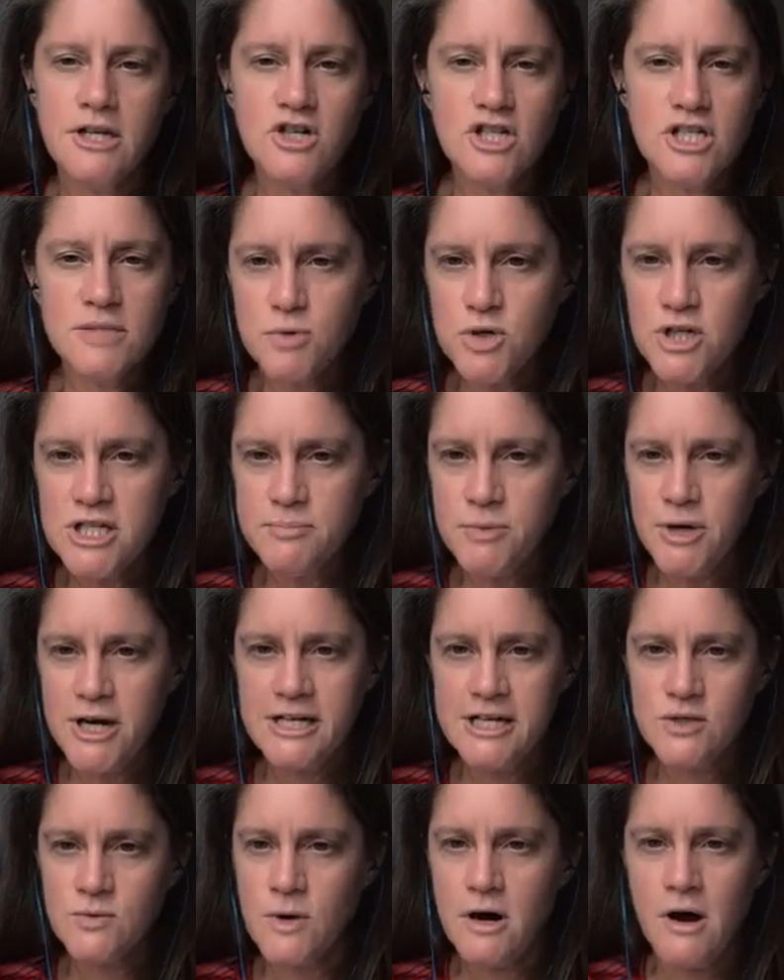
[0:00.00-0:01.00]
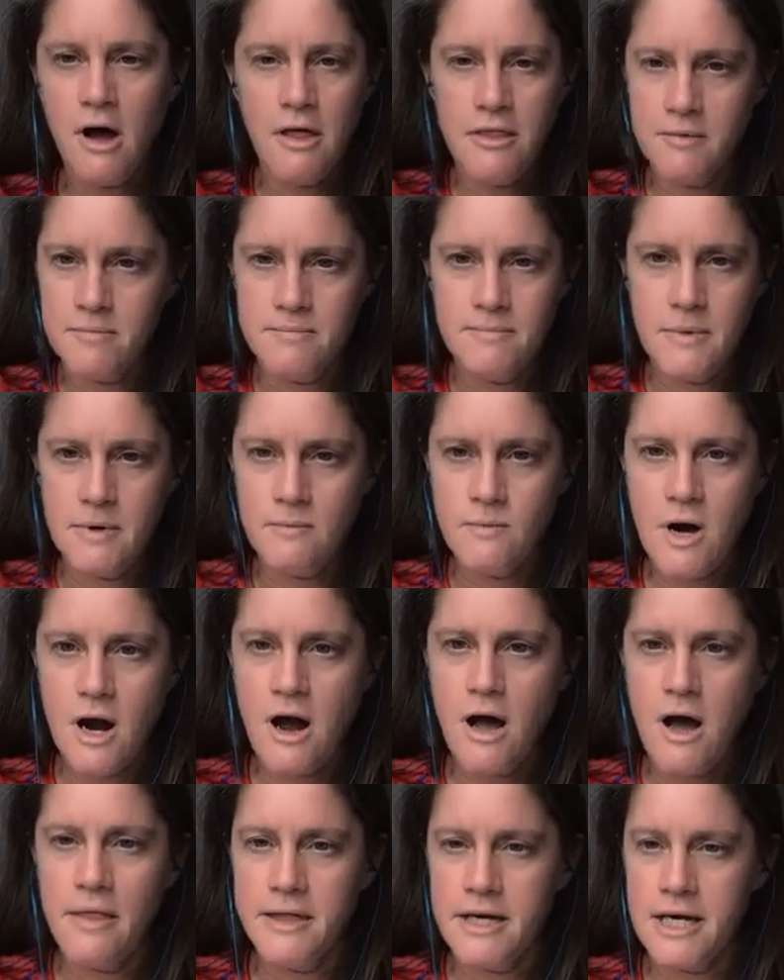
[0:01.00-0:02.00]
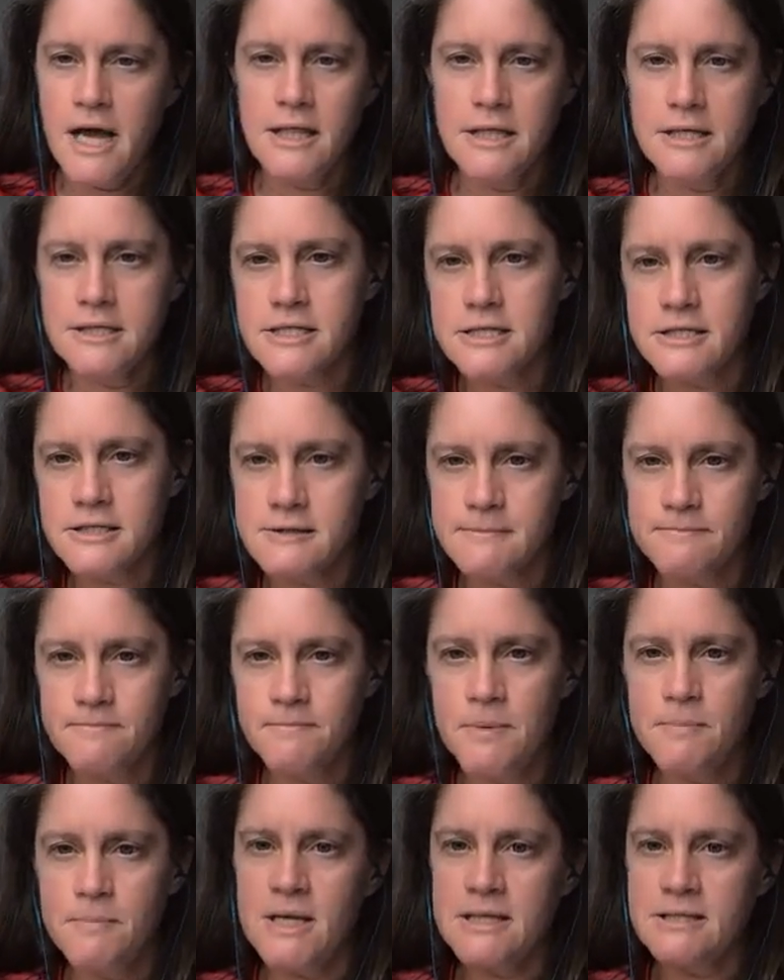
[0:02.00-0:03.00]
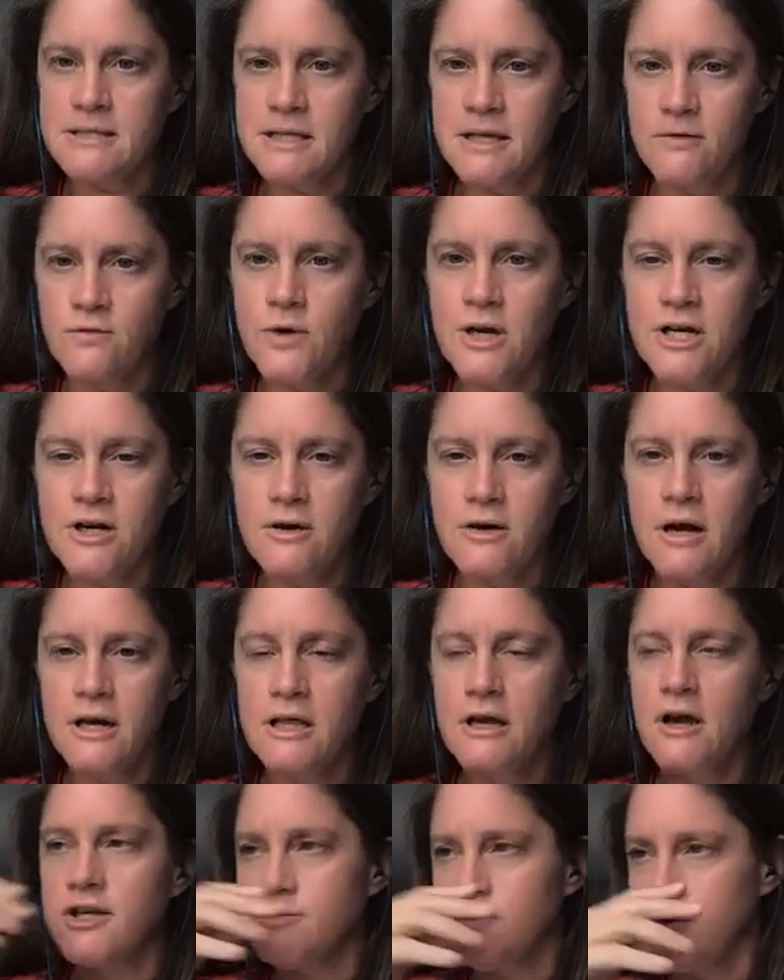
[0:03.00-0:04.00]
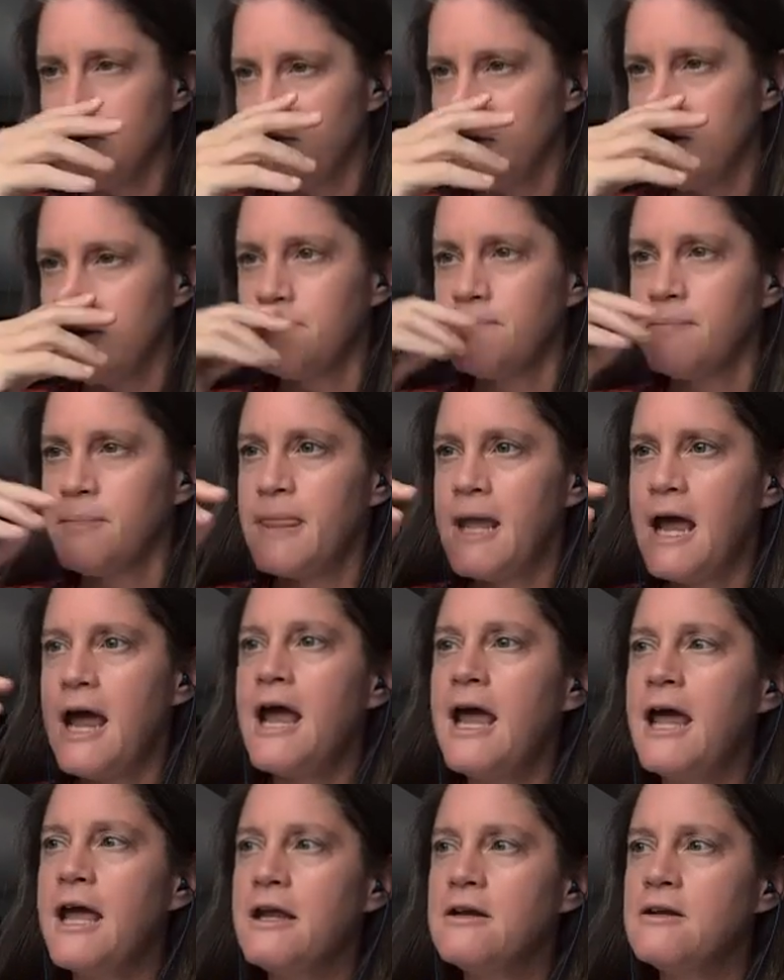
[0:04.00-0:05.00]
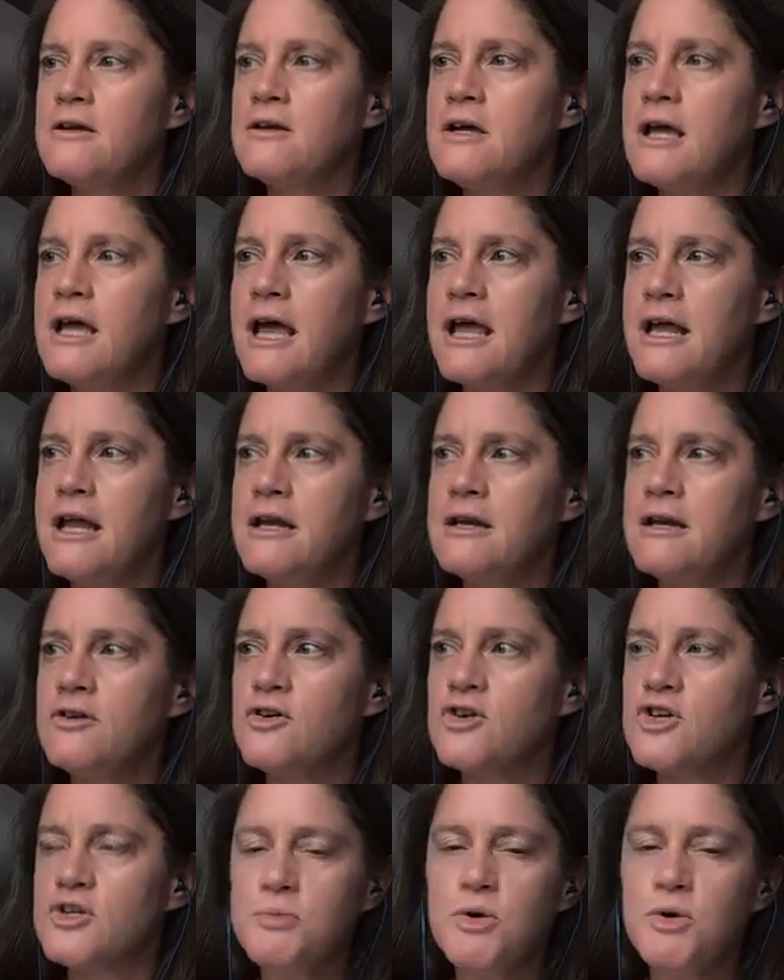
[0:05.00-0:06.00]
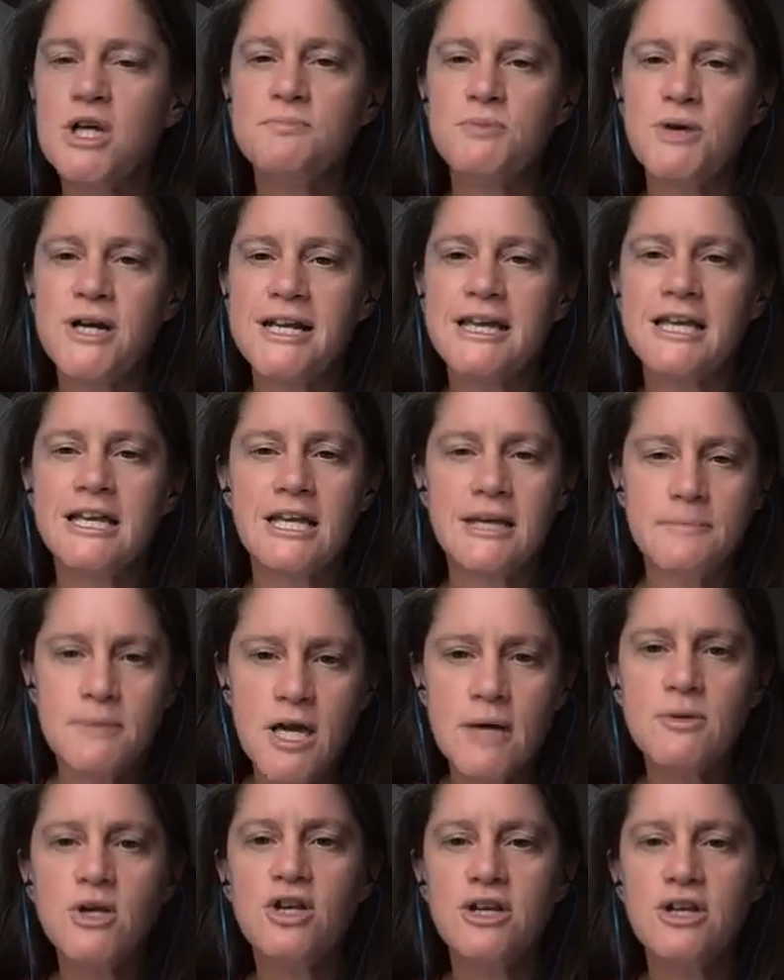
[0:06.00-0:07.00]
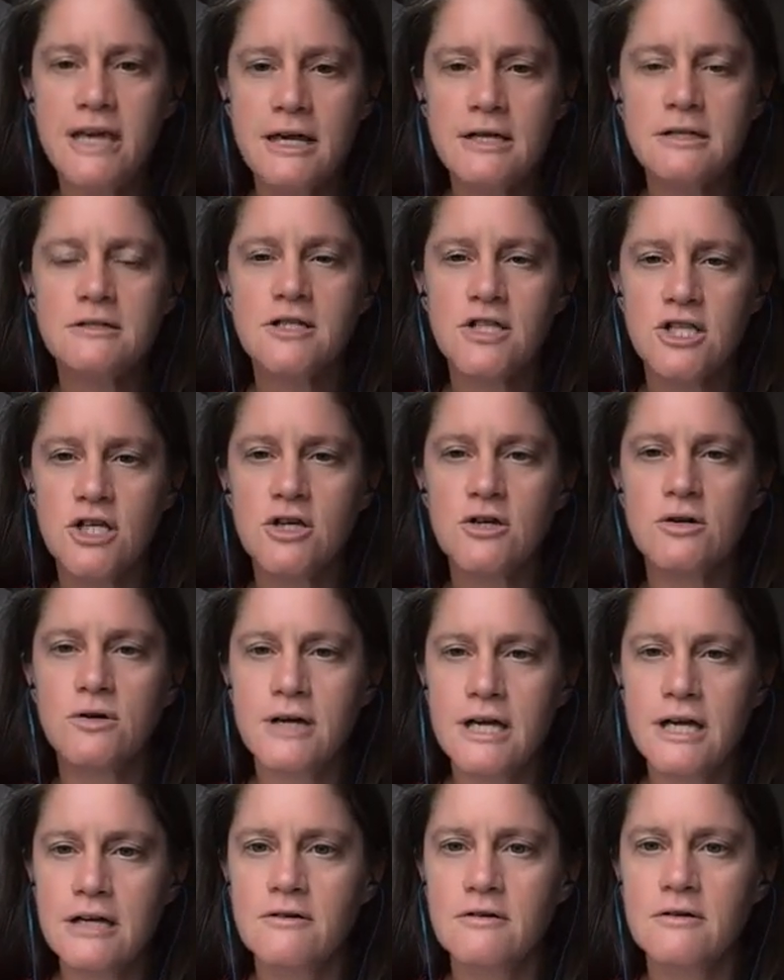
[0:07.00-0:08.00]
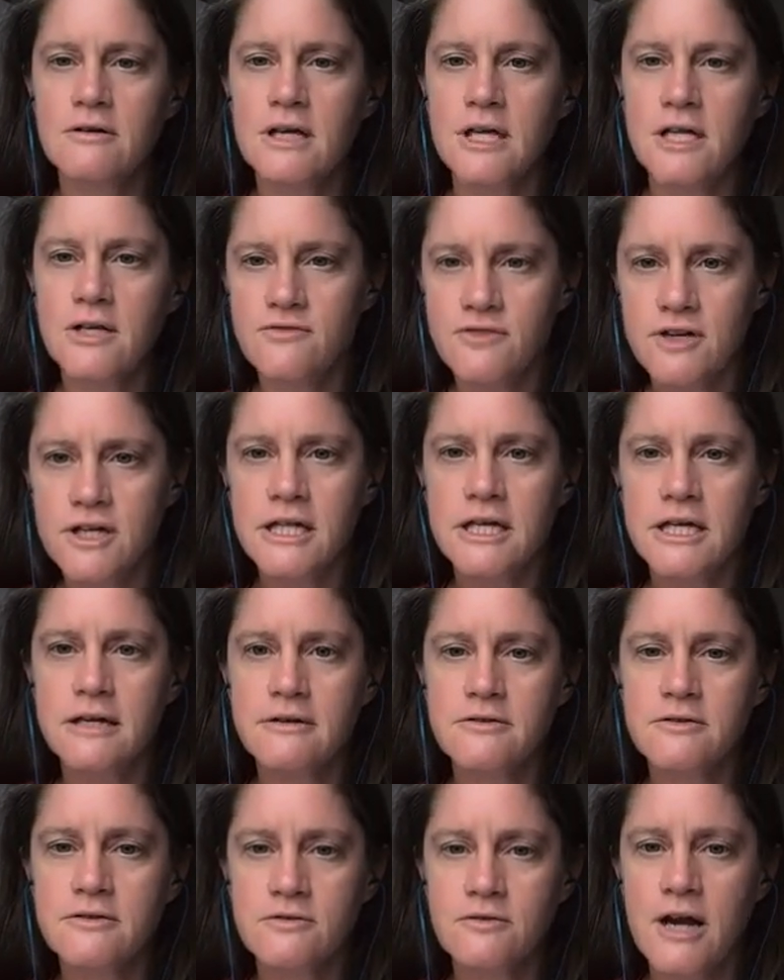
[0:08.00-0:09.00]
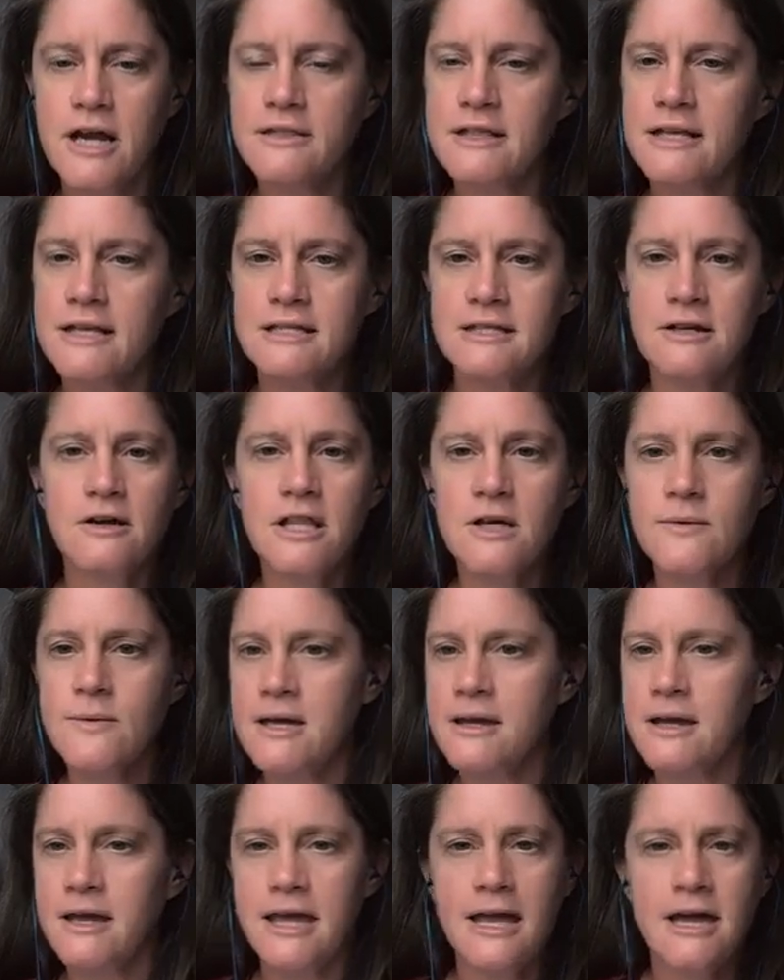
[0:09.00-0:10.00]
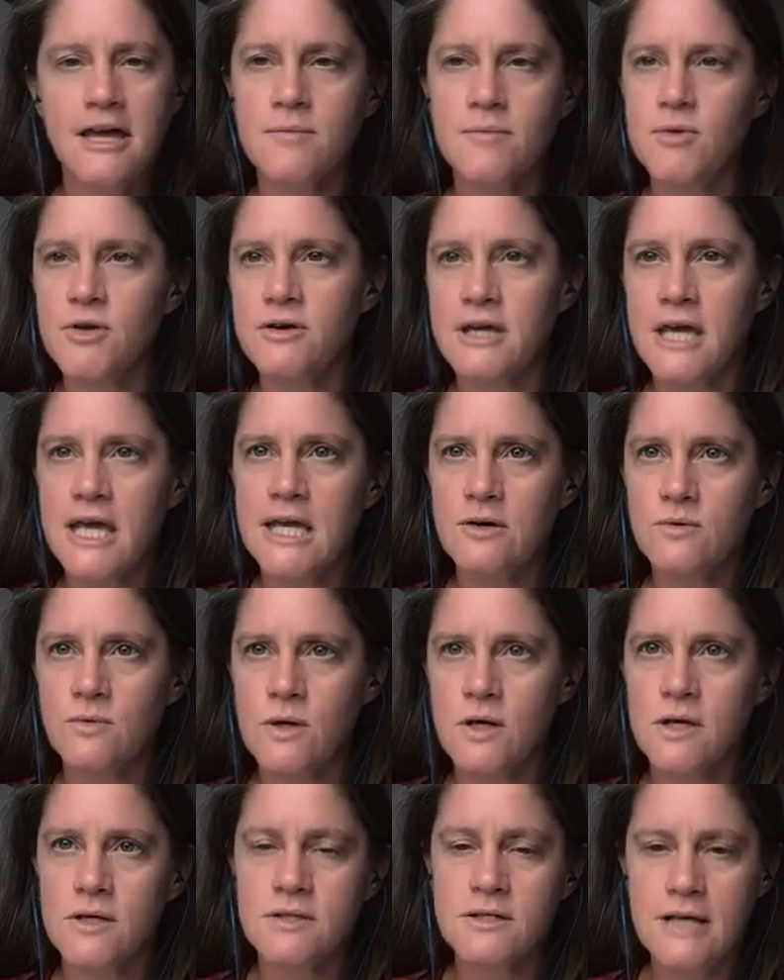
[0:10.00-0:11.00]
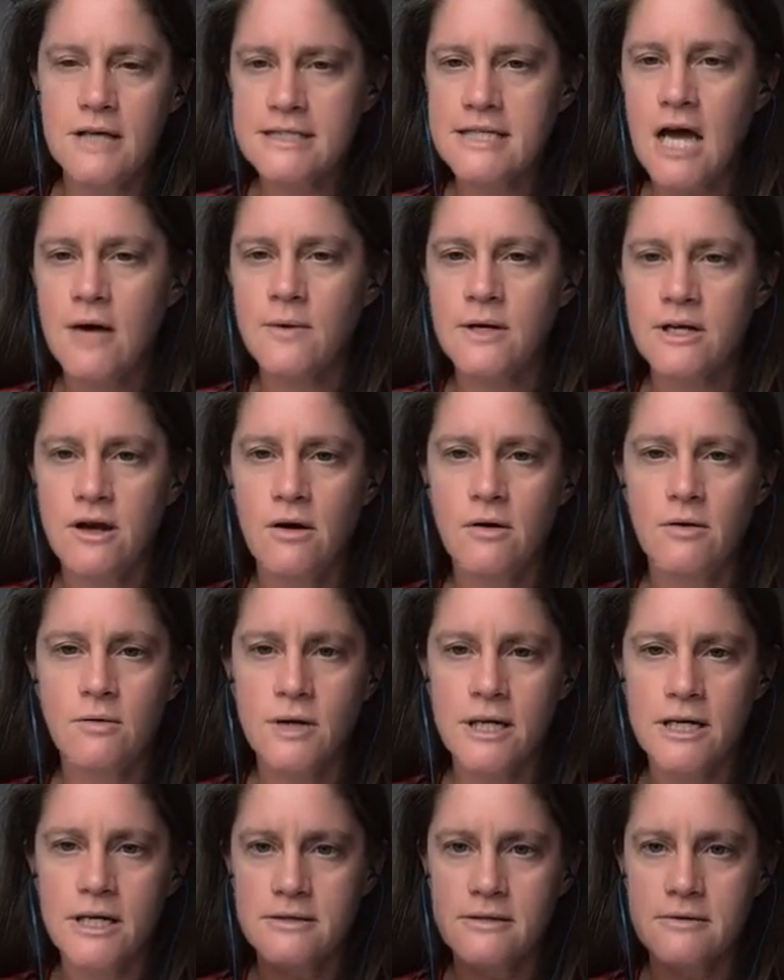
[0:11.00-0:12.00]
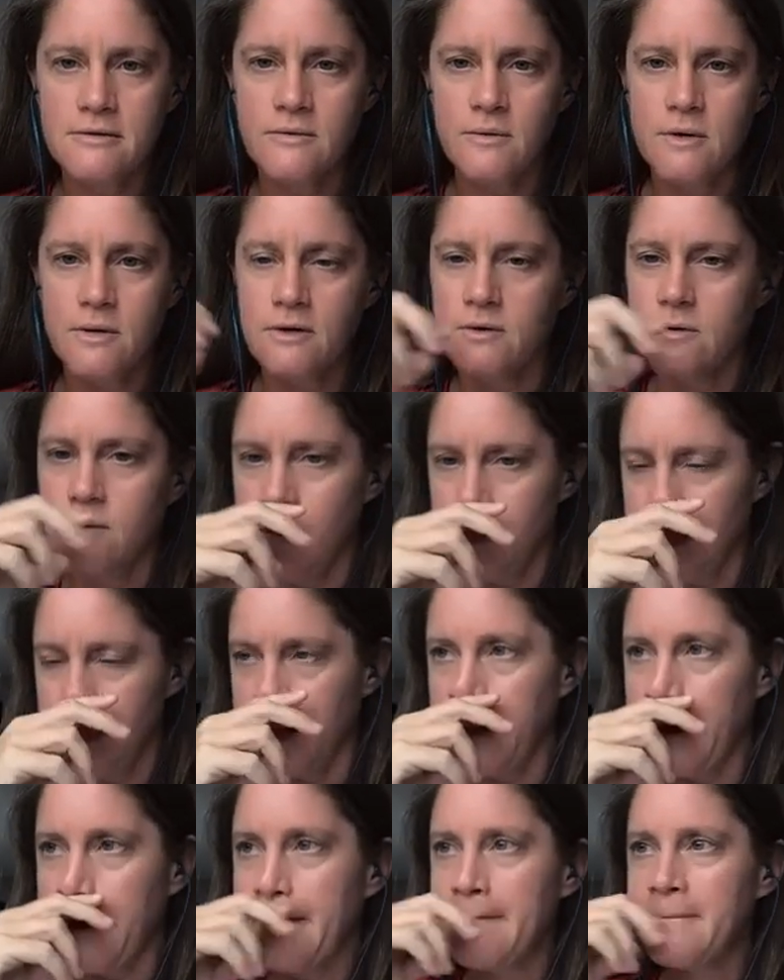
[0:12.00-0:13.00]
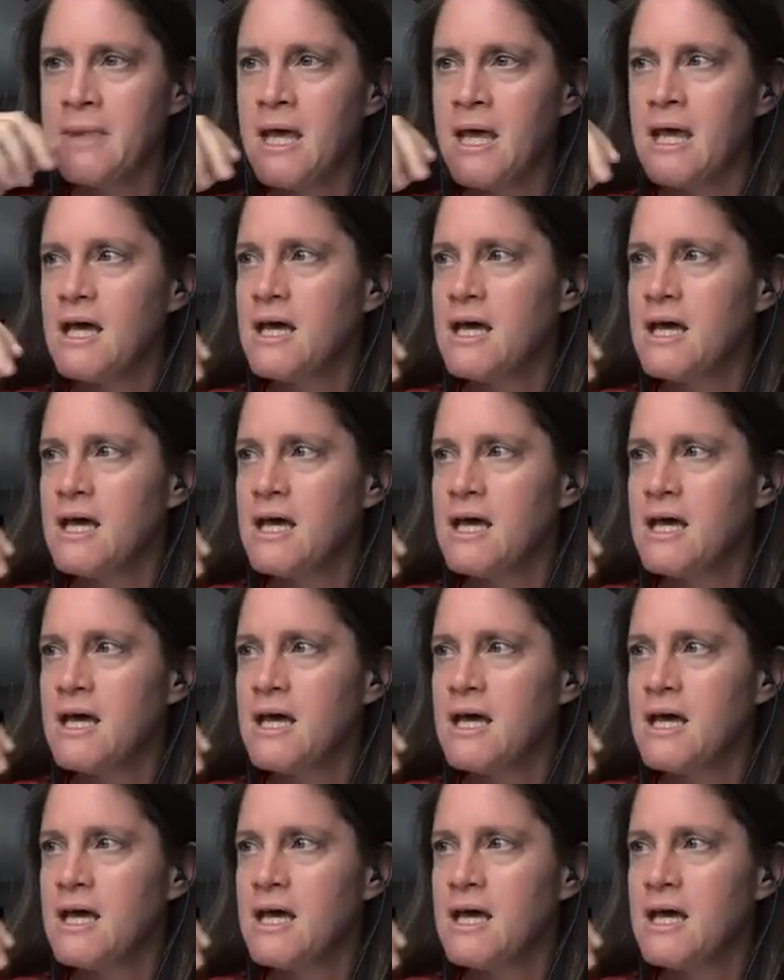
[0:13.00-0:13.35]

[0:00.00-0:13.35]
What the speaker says: And your sports brain is where all the knowledge is, basically, when you're on the ultimate field. And your sports brain can communicate to you in feelings, right? That's the only way it can't communicate in words. That's how we know what it's quote unquote thinking.